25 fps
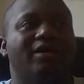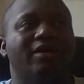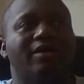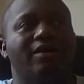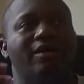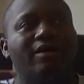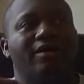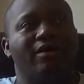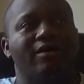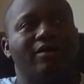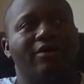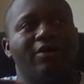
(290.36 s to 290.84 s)

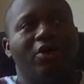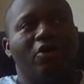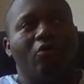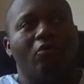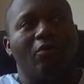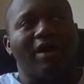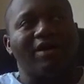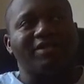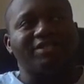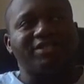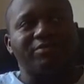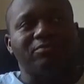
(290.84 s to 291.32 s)

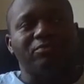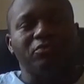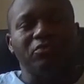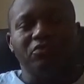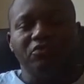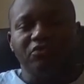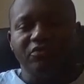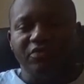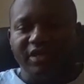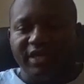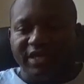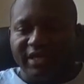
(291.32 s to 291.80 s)
watch a
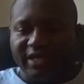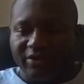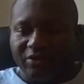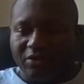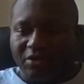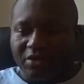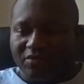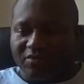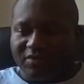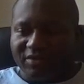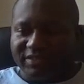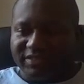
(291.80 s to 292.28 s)
movie and
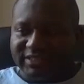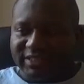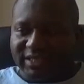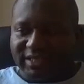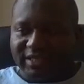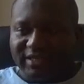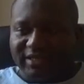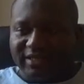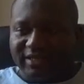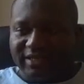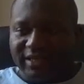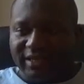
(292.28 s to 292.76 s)
all of a
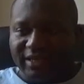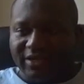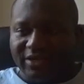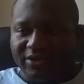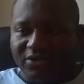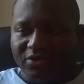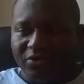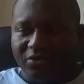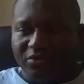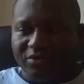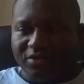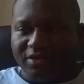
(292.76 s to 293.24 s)
sudden
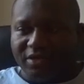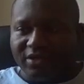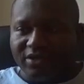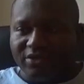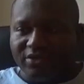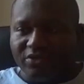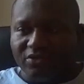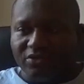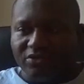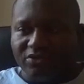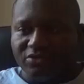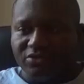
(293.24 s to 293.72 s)

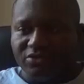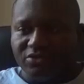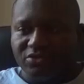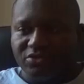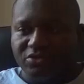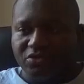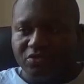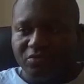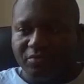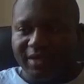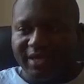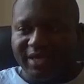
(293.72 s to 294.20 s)
the
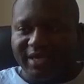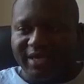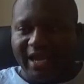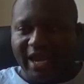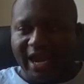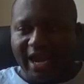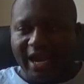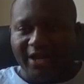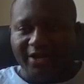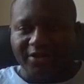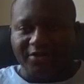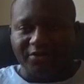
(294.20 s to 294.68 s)
two main
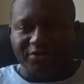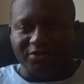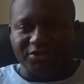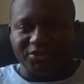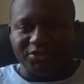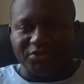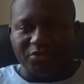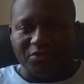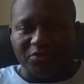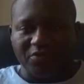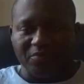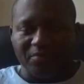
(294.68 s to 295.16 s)
characters,
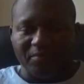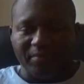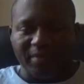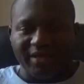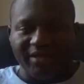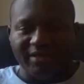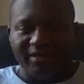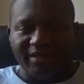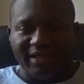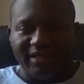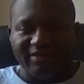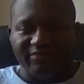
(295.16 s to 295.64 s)

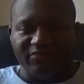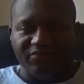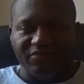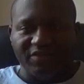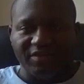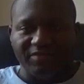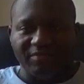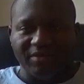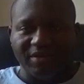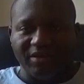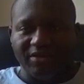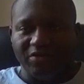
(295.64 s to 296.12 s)
male and
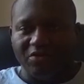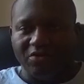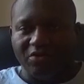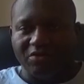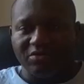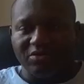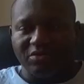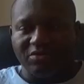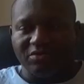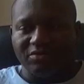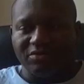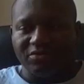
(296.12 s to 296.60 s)

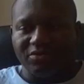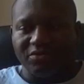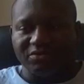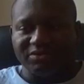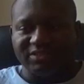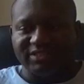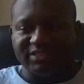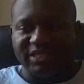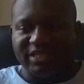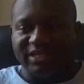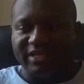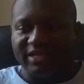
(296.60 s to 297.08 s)
female,
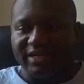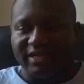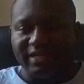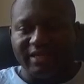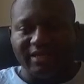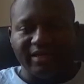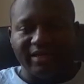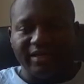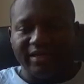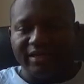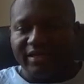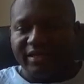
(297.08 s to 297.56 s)

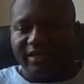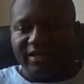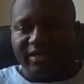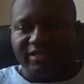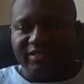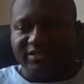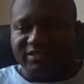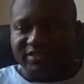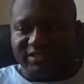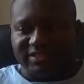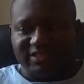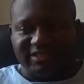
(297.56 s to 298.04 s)
suddenly
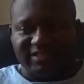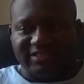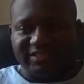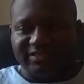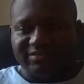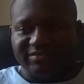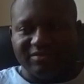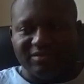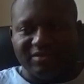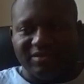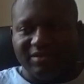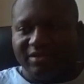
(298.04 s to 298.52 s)

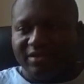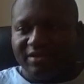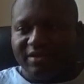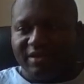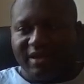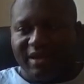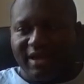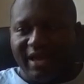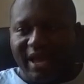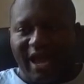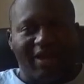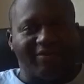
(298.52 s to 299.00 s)
just
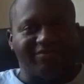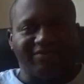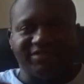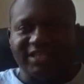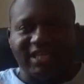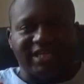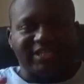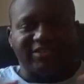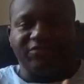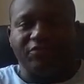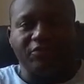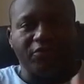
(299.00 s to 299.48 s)
have
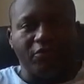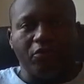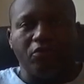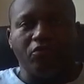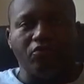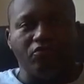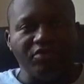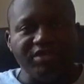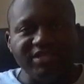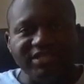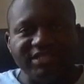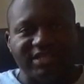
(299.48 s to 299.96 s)
sex for no
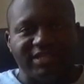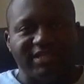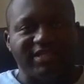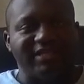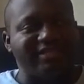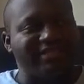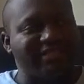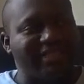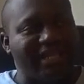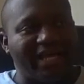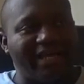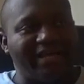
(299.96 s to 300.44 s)
reason.
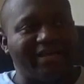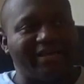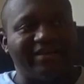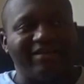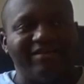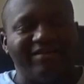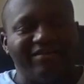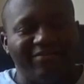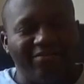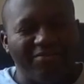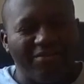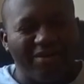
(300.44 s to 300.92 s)
It's like
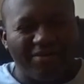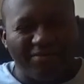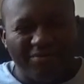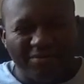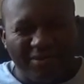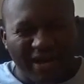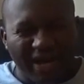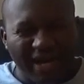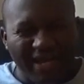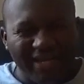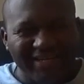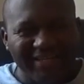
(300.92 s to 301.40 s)

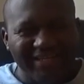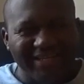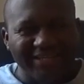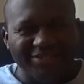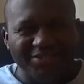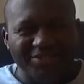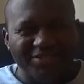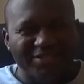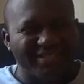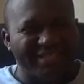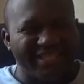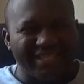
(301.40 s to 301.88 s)
what did
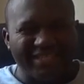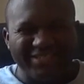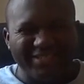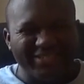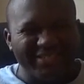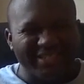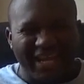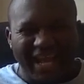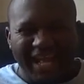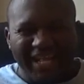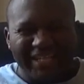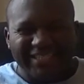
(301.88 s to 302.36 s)

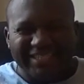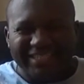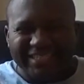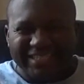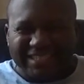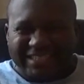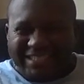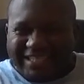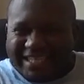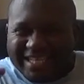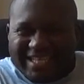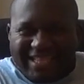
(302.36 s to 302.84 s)
you have to
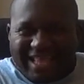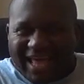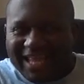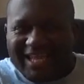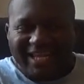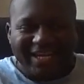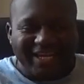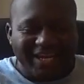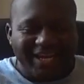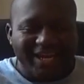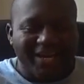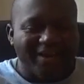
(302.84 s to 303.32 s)
sneak
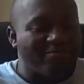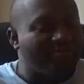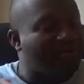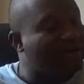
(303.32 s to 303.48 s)
that in there?